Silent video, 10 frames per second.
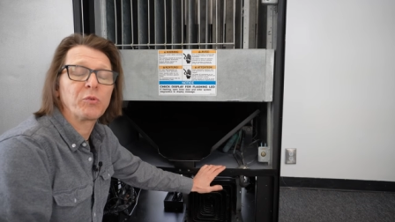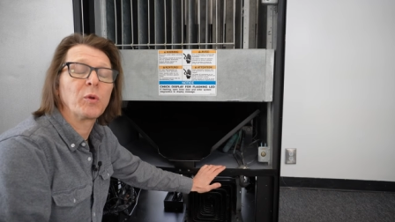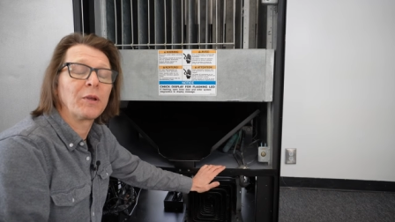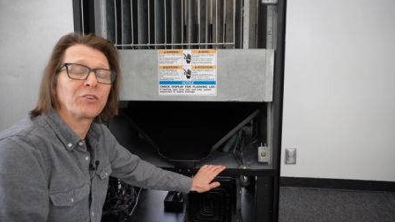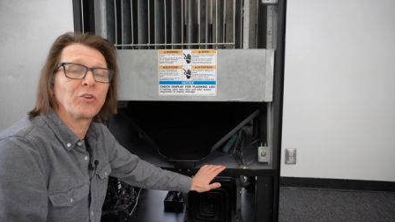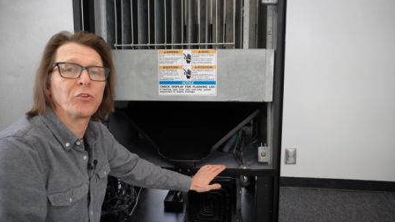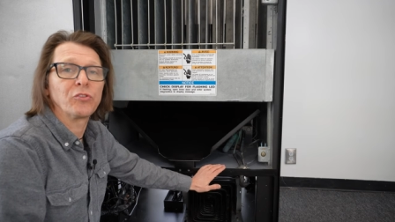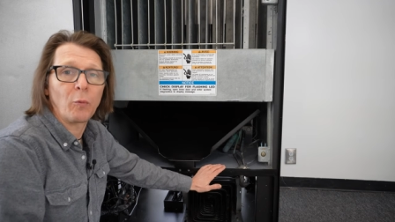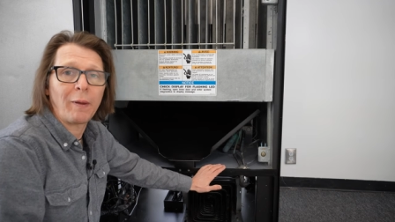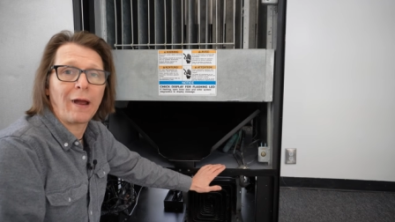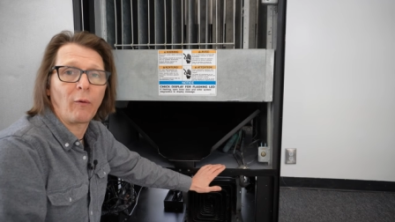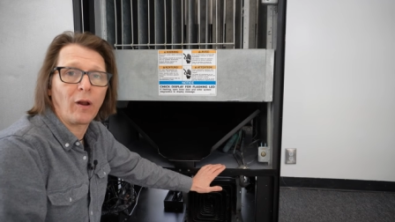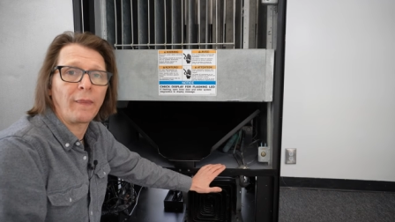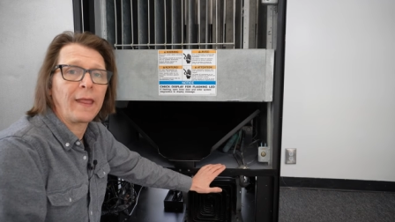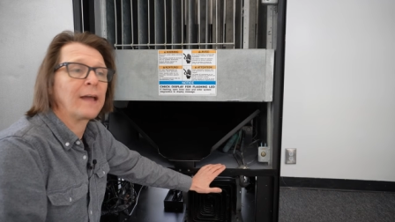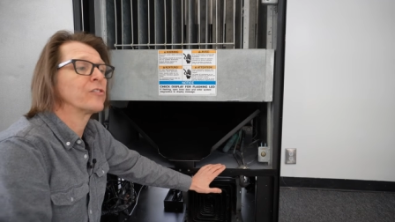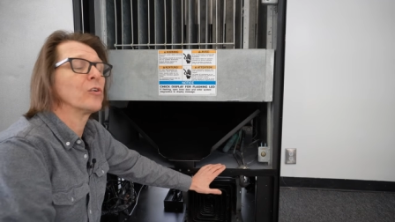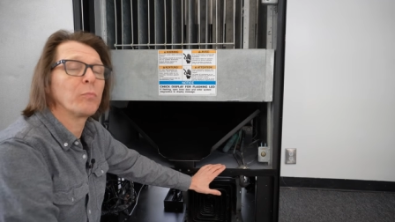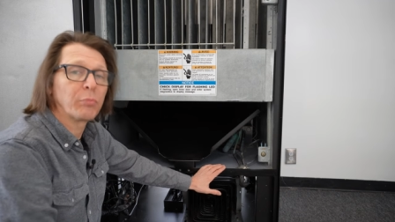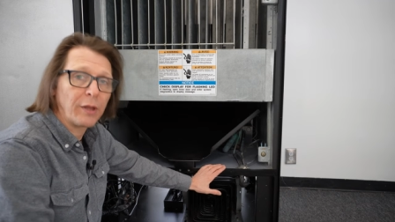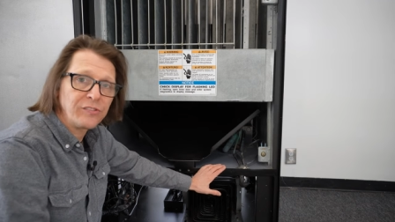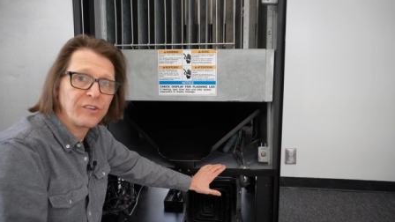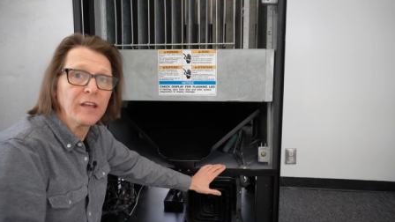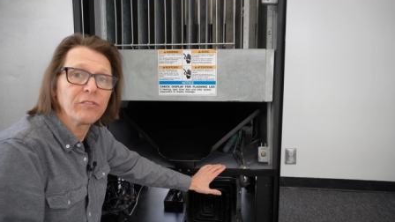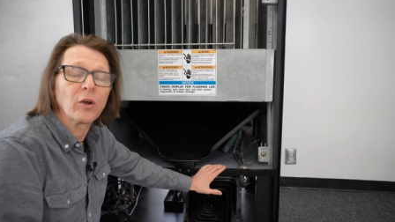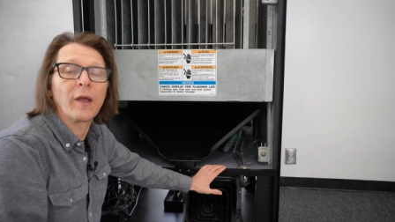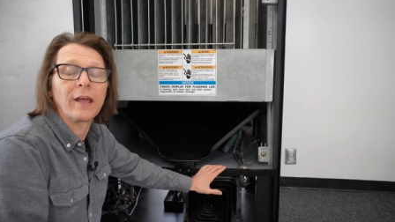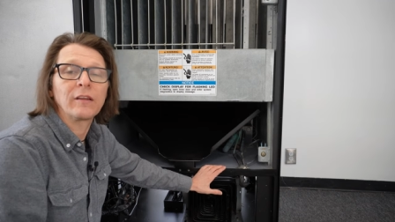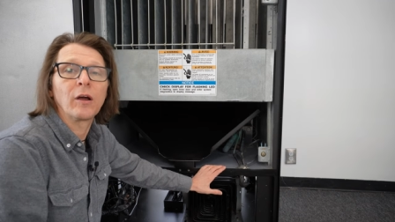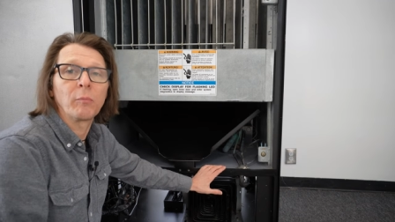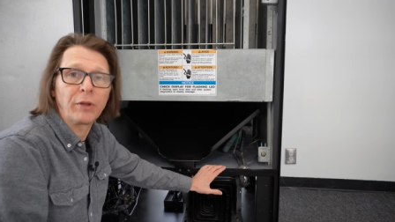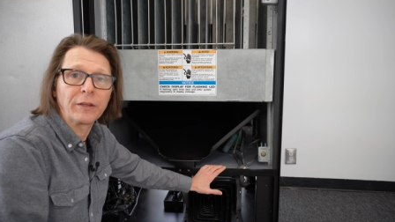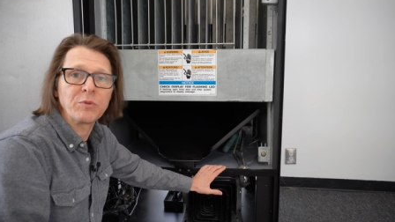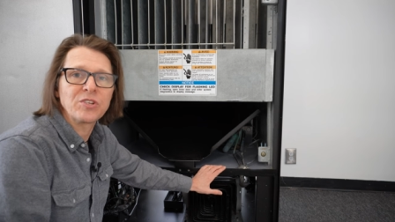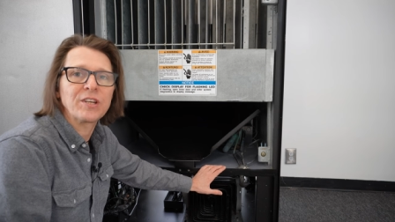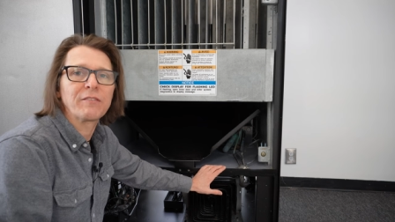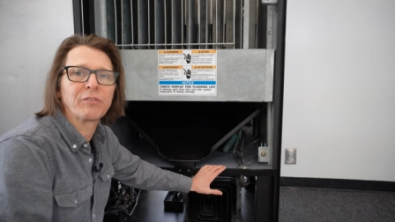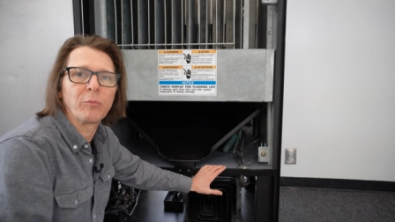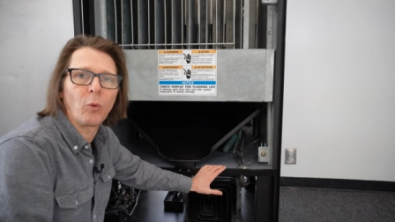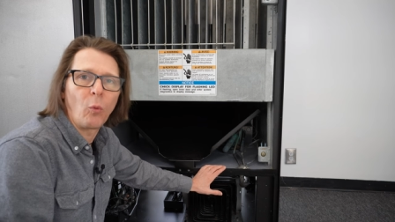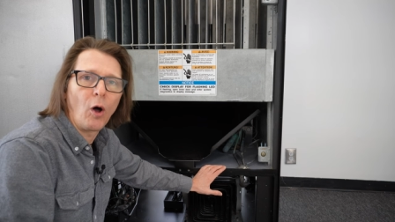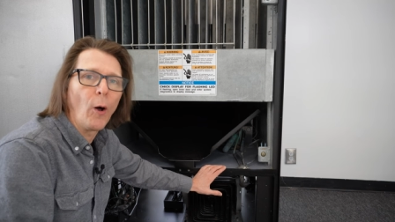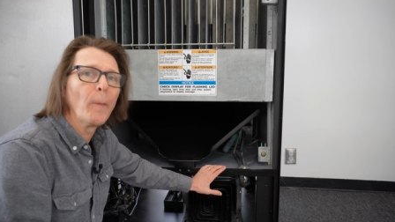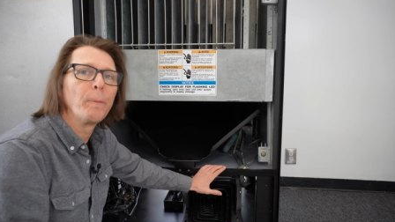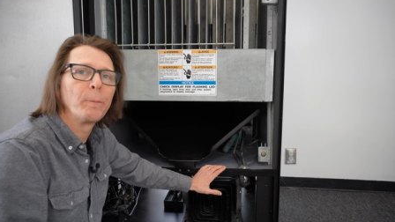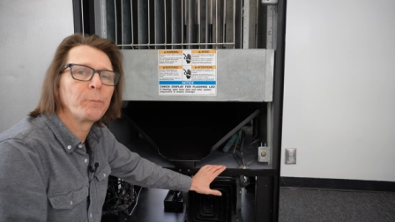We want to make sure there's no power on that. So play safe, go ahead and unplug the machine from the wall.